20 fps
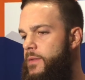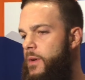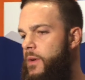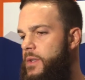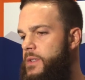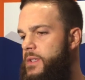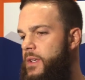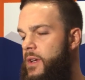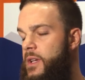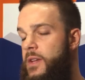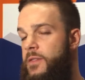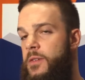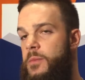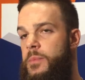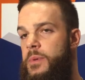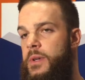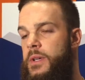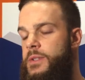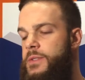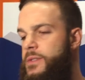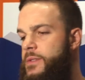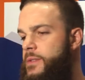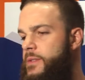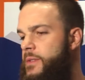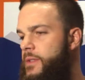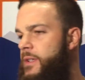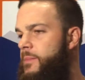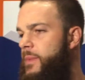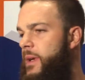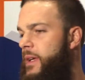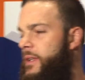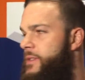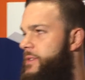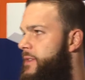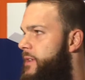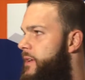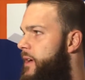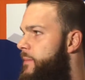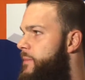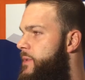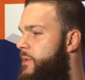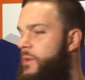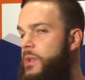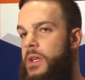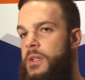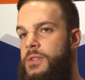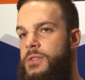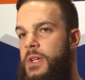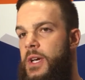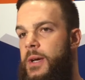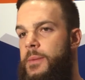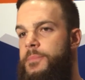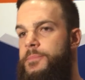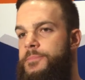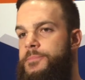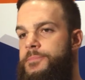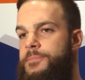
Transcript: focusing on every pitch and, and making sure I'm doing a good job.